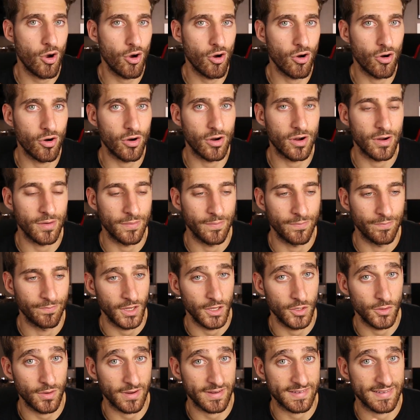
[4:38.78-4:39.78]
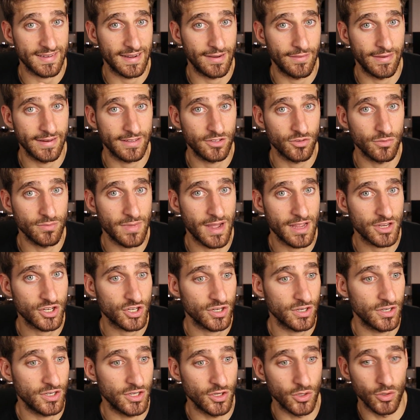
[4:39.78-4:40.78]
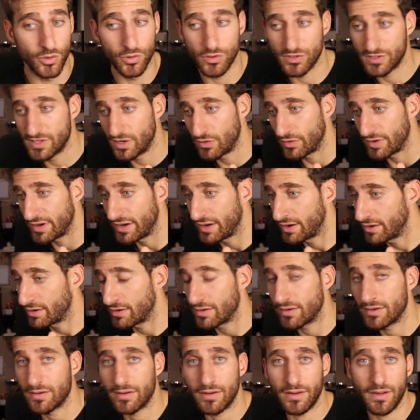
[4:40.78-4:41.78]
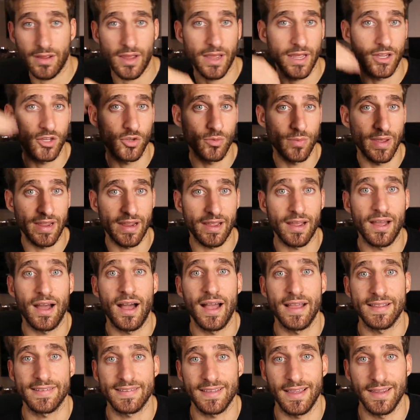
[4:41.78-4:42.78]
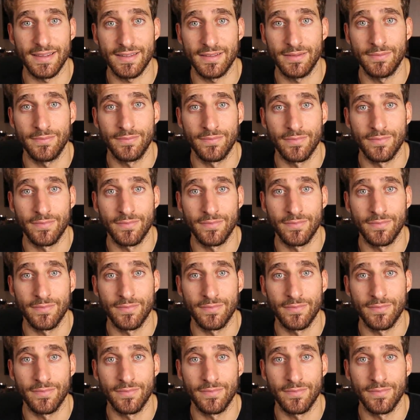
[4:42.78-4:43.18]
Or you accelerate too much, you lose the rear and you make a high side.